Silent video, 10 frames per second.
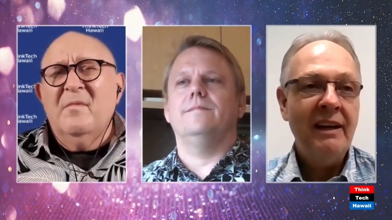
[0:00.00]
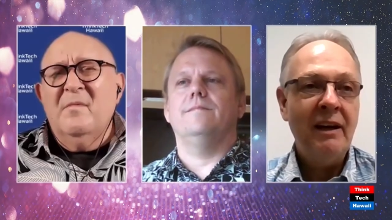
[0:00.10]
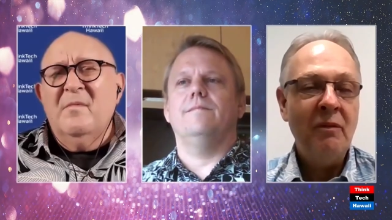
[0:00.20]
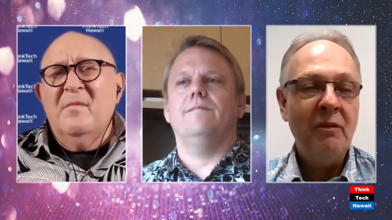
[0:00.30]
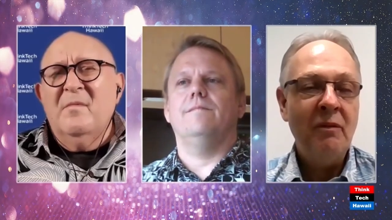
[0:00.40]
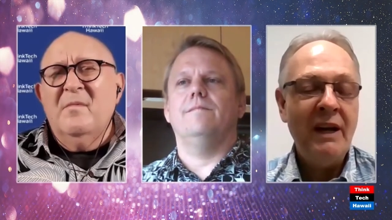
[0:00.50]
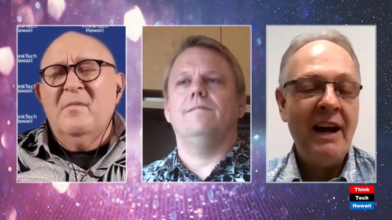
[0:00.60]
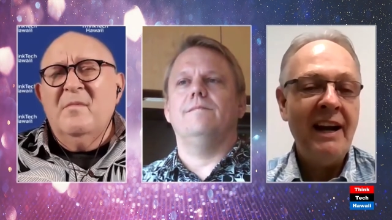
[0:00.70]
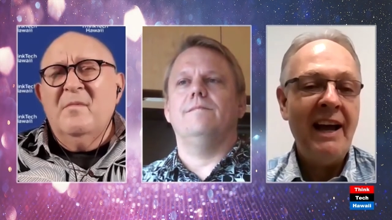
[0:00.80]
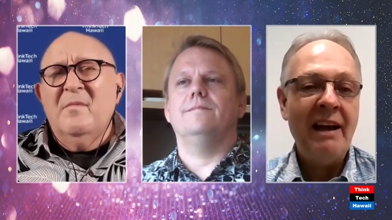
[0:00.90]
Speaker 1: Um,
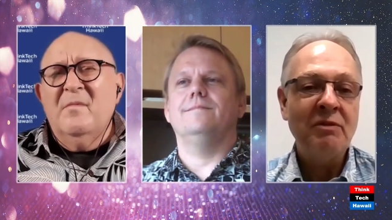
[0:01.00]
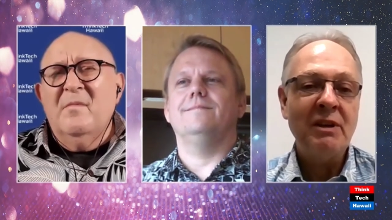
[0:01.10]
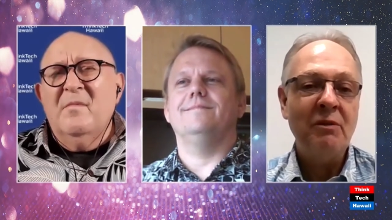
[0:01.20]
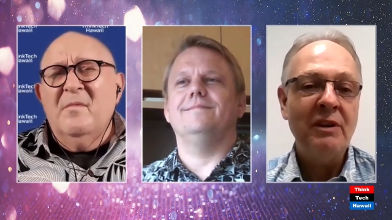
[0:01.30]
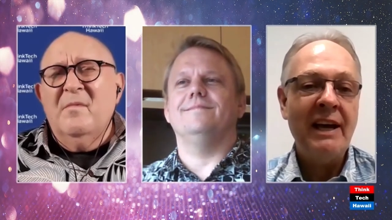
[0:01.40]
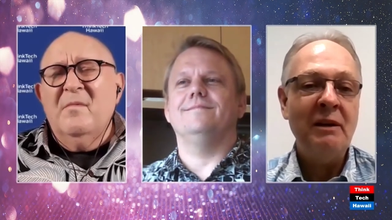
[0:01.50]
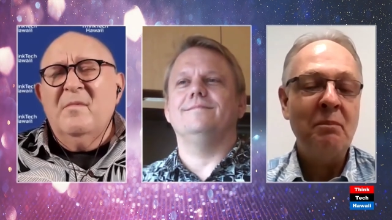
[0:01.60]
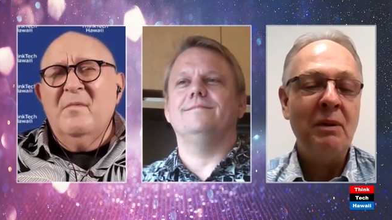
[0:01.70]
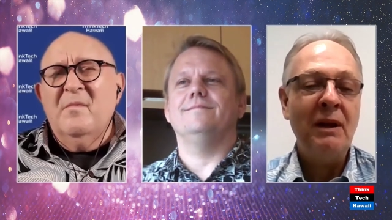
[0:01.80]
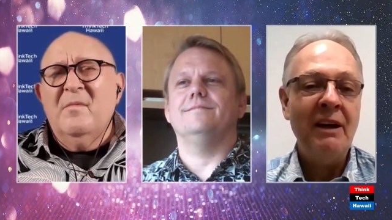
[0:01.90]
we kind of have some of
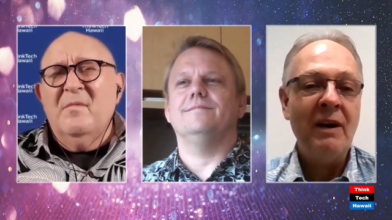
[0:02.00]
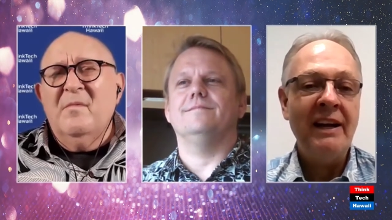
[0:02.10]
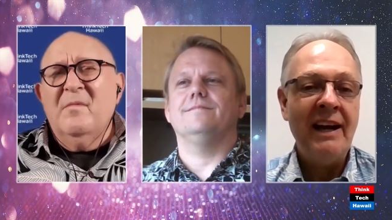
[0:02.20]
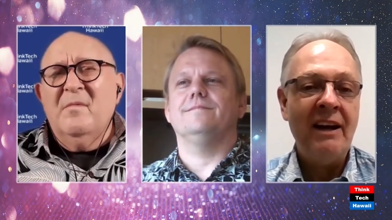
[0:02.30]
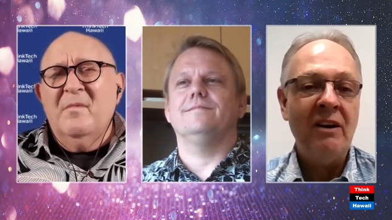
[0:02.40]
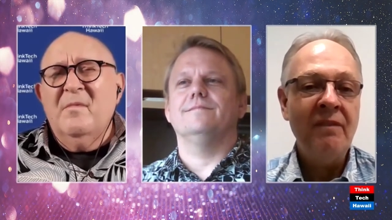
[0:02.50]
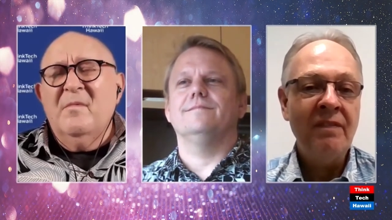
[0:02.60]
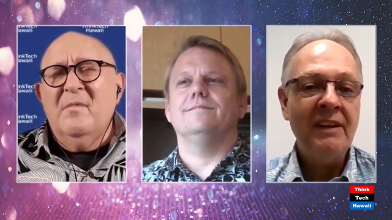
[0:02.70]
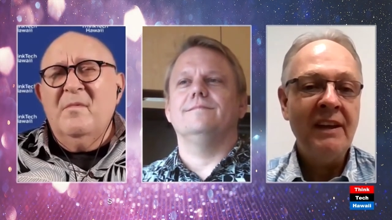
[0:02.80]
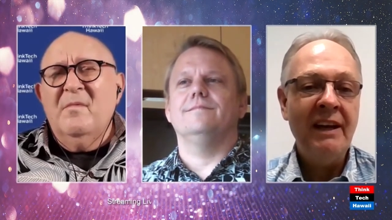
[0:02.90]
that in play right
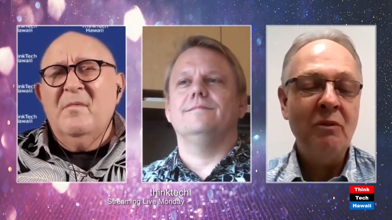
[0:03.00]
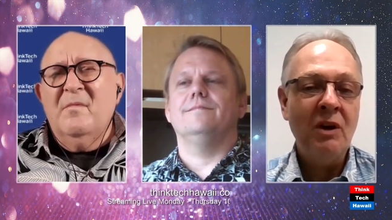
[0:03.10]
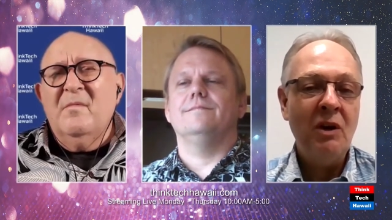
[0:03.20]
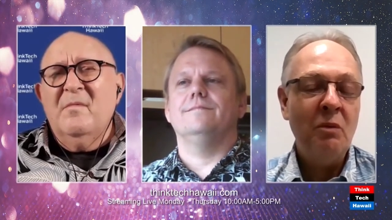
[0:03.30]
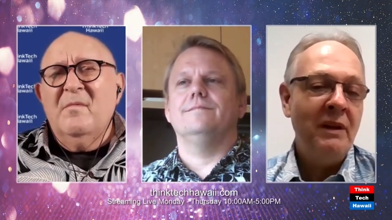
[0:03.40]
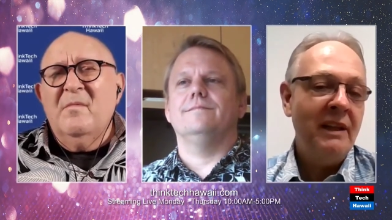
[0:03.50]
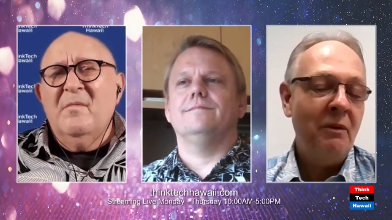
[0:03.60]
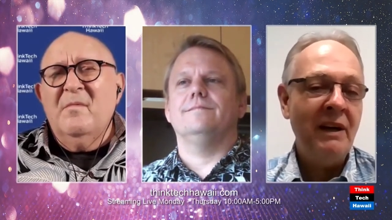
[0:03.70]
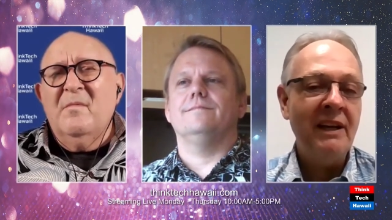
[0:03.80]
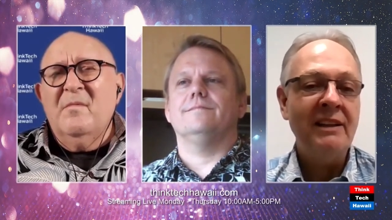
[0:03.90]
now, and we're hoping
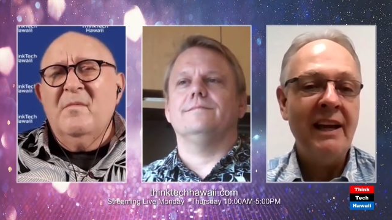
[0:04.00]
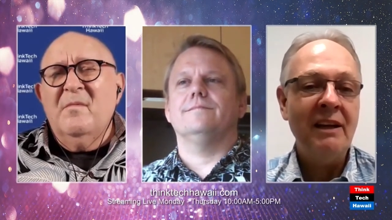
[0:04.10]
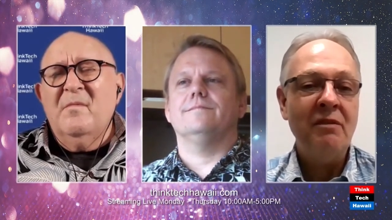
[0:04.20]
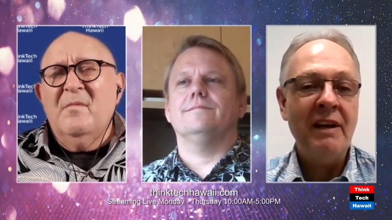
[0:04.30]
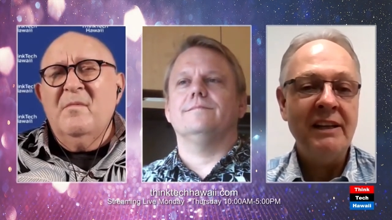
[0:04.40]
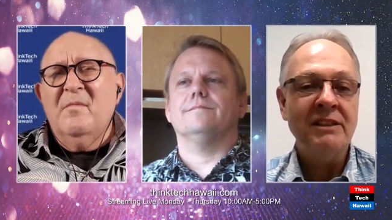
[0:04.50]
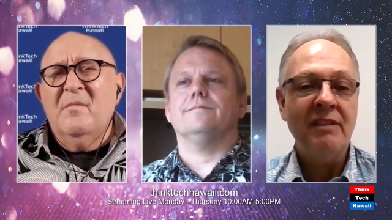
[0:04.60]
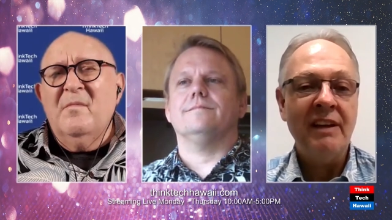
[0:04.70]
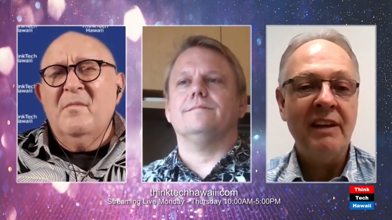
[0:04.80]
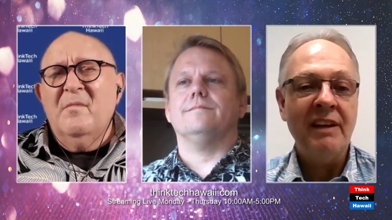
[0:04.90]
that we can take
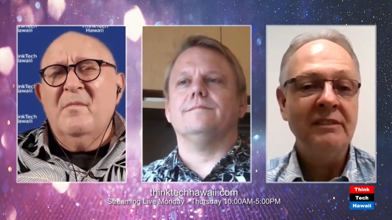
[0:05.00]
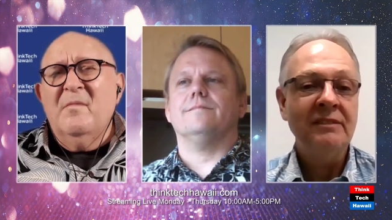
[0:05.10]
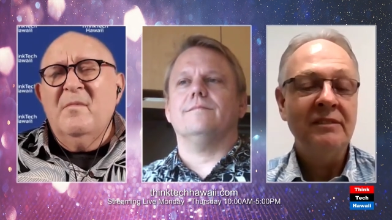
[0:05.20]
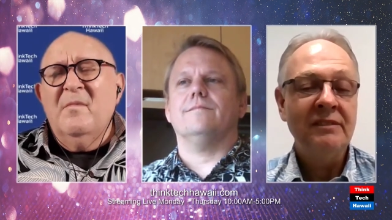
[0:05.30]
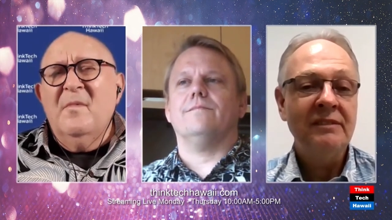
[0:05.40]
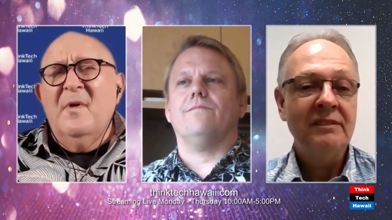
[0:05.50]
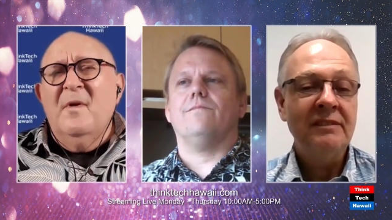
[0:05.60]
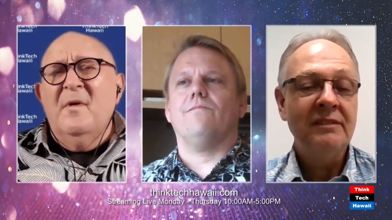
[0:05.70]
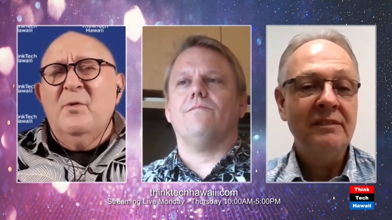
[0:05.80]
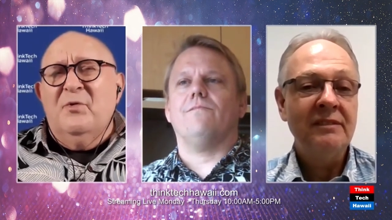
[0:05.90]
advantage of that.
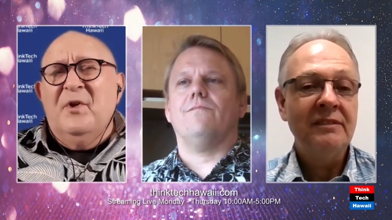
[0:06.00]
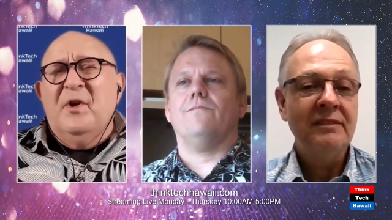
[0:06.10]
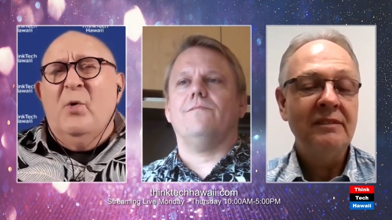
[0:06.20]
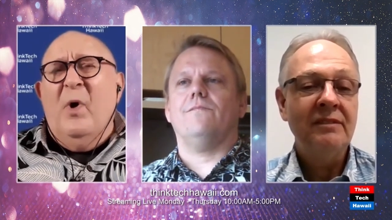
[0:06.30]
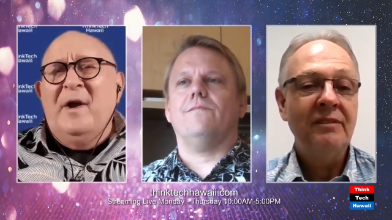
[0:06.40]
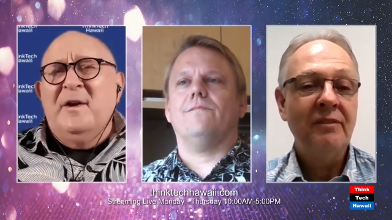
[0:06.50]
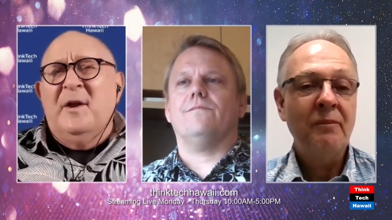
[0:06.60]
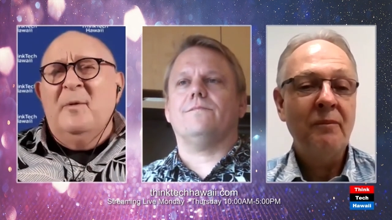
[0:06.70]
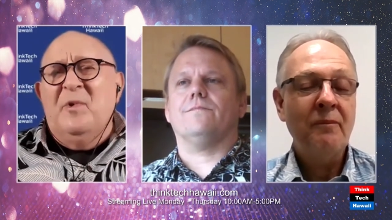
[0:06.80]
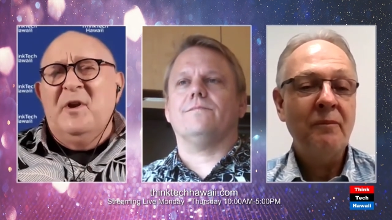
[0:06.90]
Speaker 2: You think Hawaii
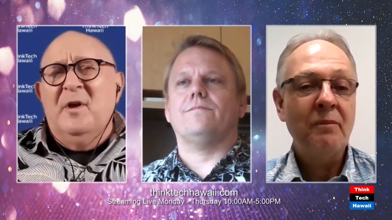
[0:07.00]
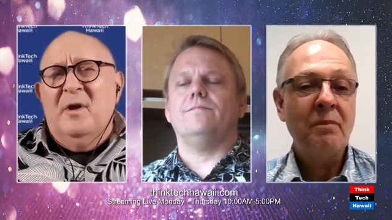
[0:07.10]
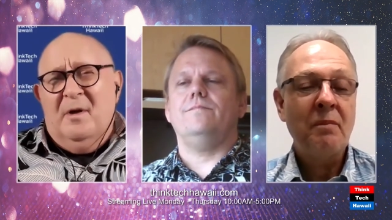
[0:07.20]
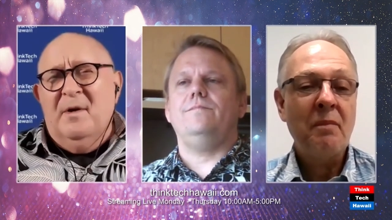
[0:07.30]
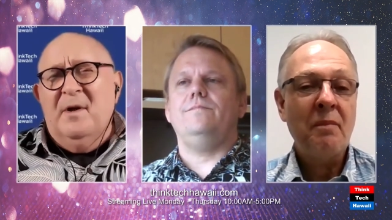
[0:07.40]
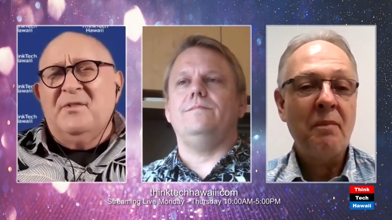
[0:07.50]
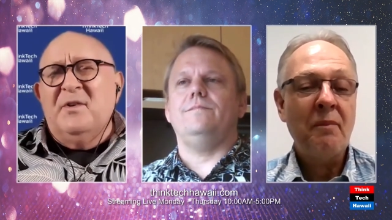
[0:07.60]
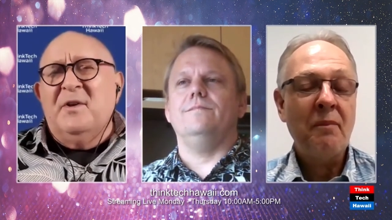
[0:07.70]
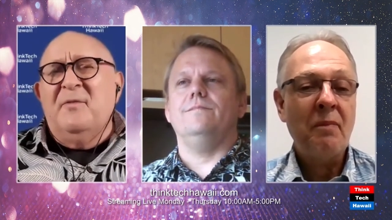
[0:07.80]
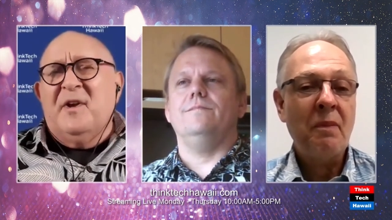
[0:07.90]
can be a, a
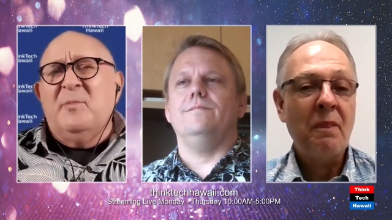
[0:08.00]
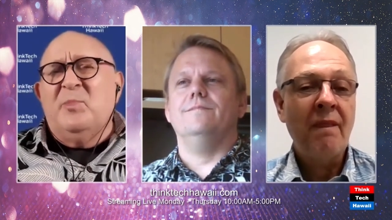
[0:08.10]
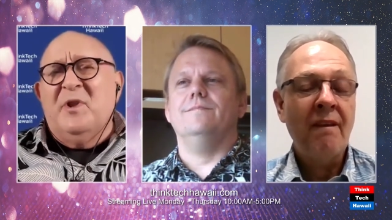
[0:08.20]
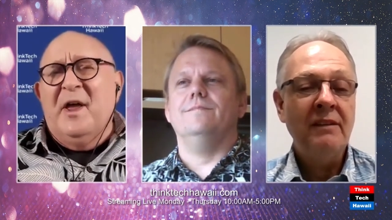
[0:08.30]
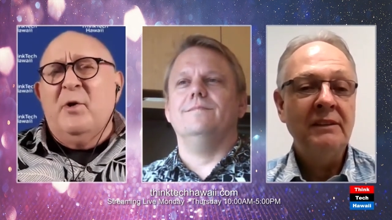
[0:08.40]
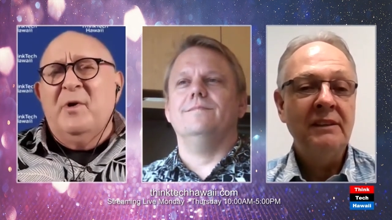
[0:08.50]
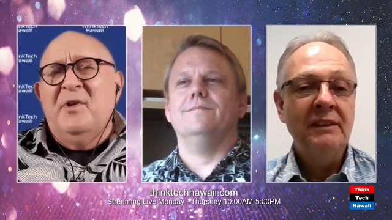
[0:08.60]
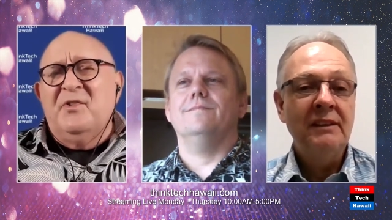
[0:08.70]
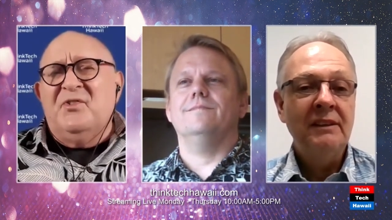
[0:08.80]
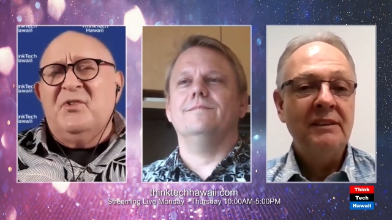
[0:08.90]
significant player
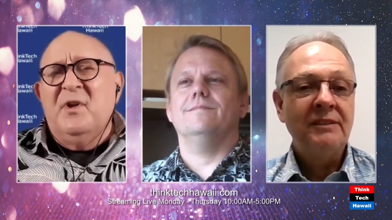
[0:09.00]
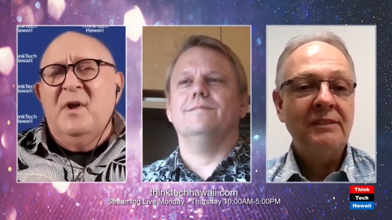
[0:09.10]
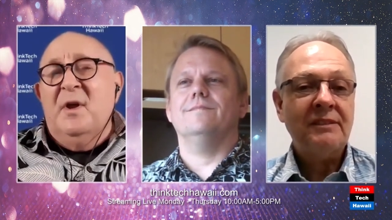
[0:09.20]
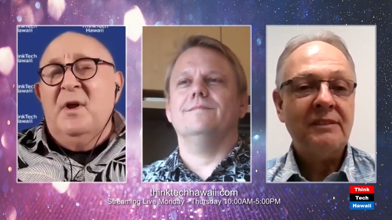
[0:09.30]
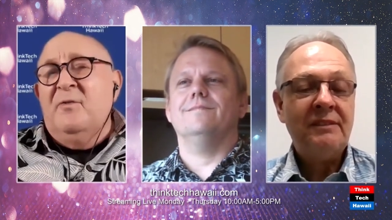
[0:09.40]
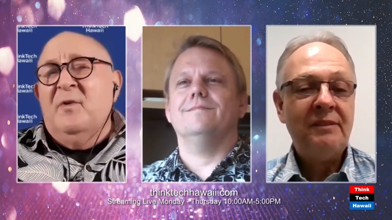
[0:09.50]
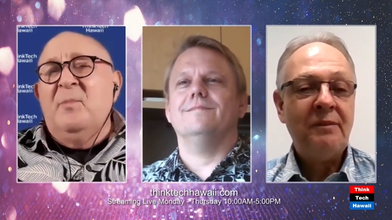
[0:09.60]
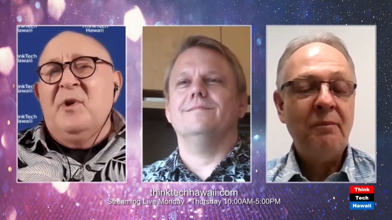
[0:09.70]
in this, even